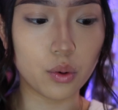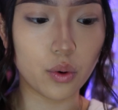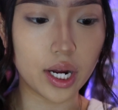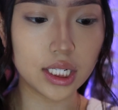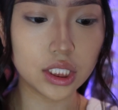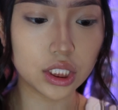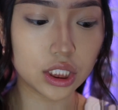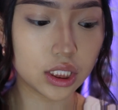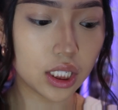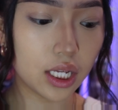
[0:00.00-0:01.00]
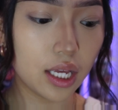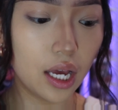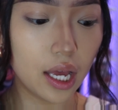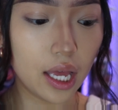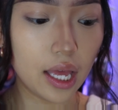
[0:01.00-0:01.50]
brush,
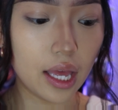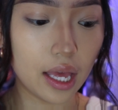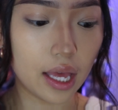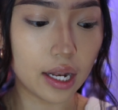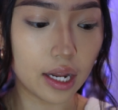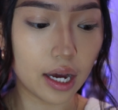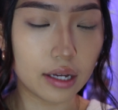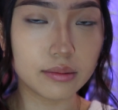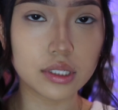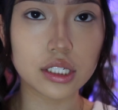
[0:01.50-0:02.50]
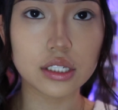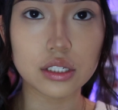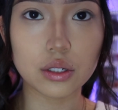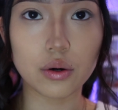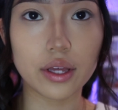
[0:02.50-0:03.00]
and I'm
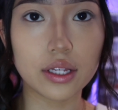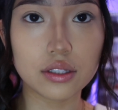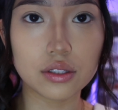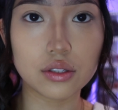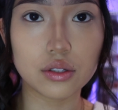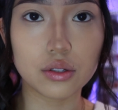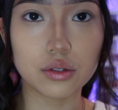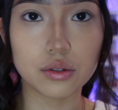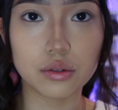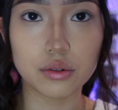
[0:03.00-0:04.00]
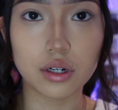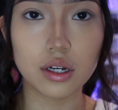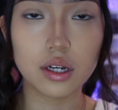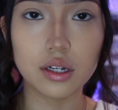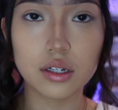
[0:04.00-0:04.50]
just going to